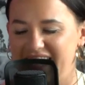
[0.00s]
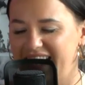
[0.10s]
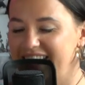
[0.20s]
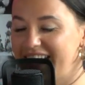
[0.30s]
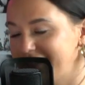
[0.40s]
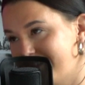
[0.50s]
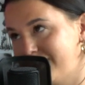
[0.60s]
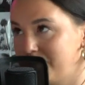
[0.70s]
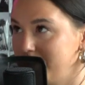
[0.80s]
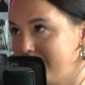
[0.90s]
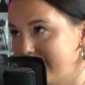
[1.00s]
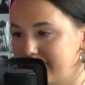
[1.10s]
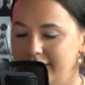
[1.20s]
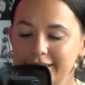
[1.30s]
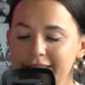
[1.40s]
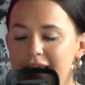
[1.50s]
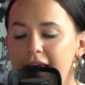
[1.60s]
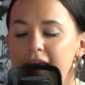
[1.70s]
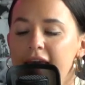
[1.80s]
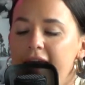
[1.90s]
Yeah, she flew to Los Angeles.
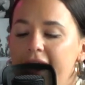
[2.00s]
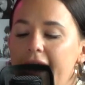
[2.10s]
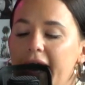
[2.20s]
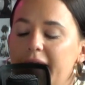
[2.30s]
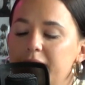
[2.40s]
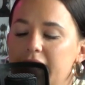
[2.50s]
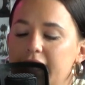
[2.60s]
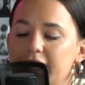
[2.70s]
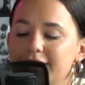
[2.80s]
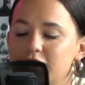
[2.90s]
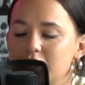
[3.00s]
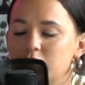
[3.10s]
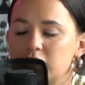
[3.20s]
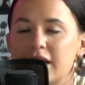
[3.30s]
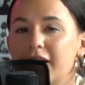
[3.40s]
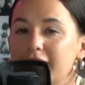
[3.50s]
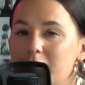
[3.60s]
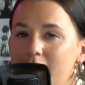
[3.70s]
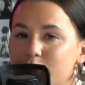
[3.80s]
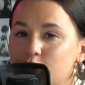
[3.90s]
And she was telling
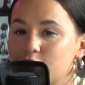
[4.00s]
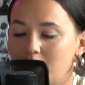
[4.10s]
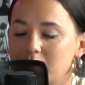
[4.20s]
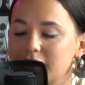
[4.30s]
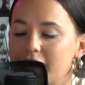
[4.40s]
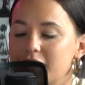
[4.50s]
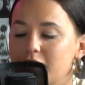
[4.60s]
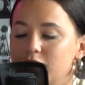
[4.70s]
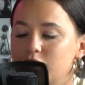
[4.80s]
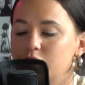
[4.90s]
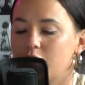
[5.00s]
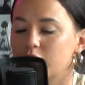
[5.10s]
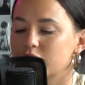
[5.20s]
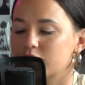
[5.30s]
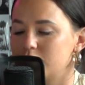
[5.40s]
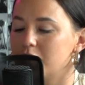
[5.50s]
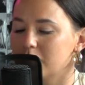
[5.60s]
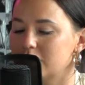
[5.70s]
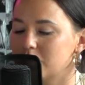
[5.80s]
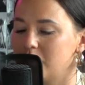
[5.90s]
them how she's so excited to go do her snow
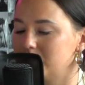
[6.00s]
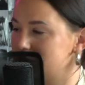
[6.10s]
ritual,